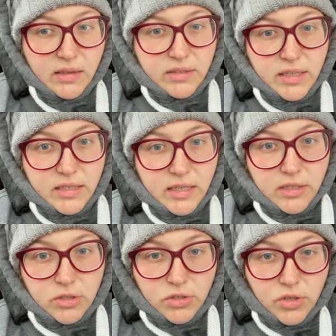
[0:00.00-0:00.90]
It
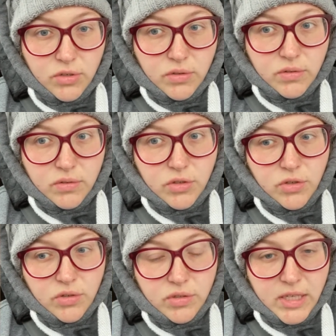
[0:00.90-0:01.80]
teaches you
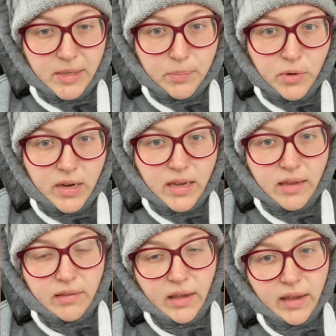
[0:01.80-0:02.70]
to deep
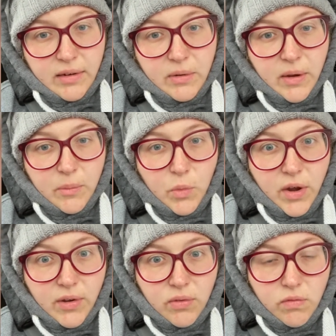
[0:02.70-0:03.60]
breathe and
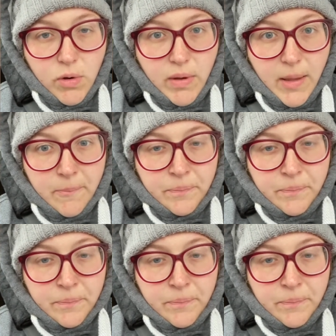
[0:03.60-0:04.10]
work through it.